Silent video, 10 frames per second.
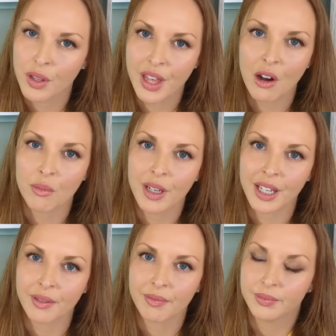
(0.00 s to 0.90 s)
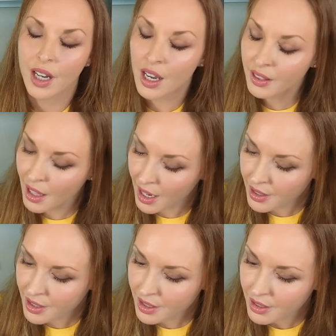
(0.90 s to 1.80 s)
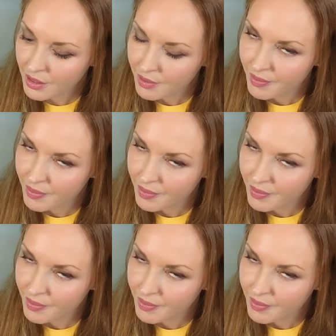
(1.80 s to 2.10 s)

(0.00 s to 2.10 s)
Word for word: without me, unless